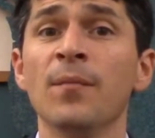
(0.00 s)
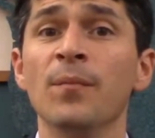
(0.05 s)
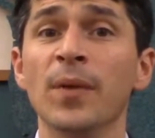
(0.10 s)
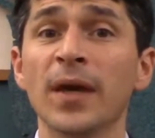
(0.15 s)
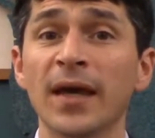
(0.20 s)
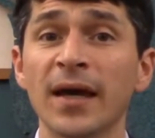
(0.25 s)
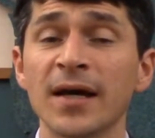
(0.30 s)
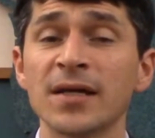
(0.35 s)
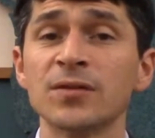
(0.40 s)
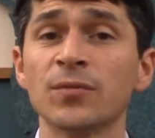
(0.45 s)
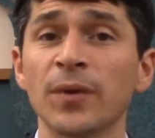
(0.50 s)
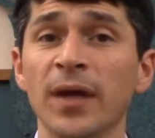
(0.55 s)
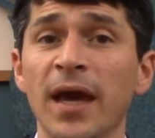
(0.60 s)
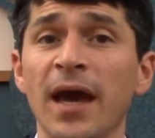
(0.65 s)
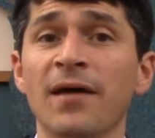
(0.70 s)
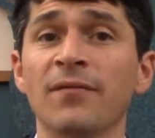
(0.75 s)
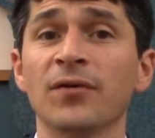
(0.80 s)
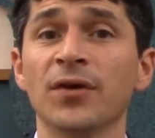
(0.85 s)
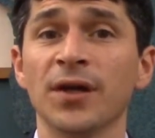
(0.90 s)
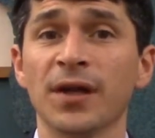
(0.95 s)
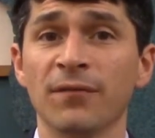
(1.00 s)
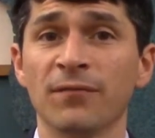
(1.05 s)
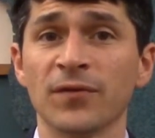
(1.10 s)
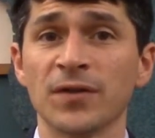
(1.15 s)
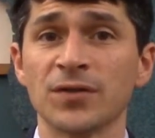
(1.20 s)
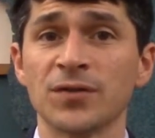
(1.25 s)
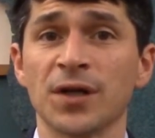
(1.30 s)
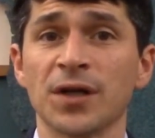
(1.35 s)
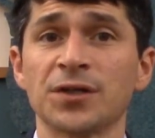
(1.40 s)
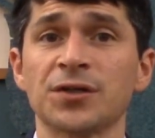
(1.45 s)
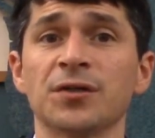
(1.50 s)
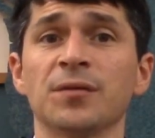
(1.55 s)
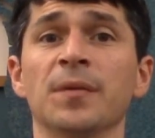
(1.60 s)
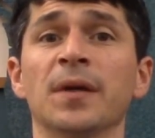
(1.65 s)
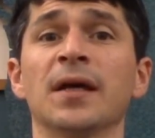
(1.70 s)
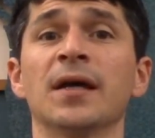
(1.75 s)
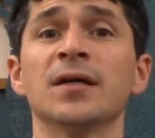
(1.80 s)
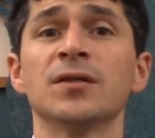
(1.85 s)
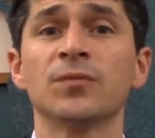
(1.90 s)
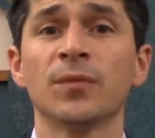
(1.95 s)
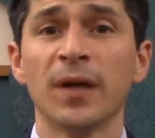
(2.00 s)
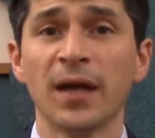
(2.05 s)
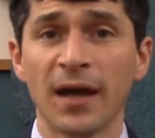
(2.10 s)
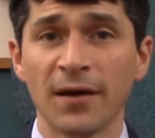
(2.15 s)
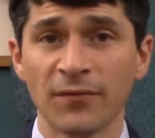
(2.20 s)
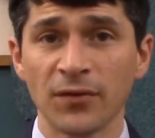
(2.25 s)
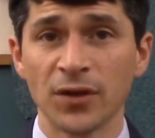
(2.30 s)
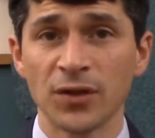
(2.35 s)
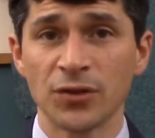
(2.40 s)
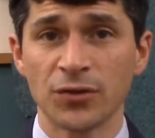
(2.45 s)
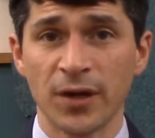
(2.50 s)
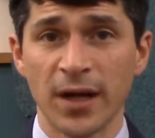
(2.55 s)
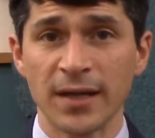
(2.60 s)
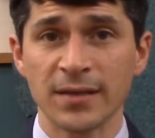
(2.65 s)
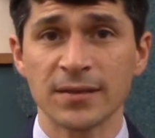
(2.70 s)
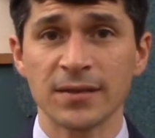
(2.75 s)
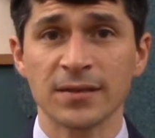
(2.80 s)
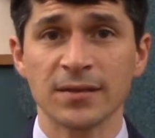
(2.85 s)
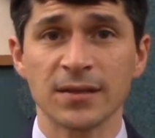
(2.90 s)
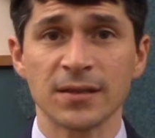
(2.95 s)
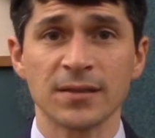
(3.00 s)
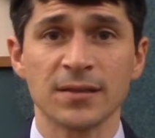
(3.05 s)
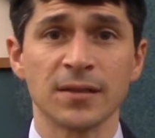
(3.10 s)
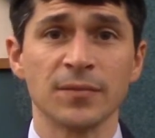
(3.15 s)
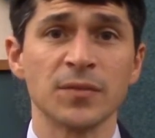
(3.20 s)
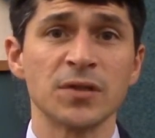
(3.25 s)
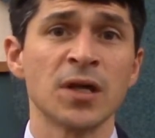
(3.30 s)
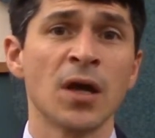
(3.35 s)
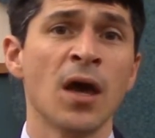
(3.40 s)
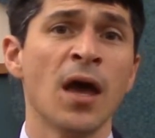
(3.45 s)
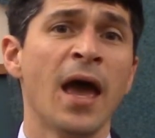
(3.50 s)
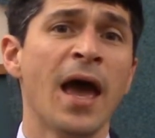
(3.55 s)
because we have good infrastructure, because we have good transit systems.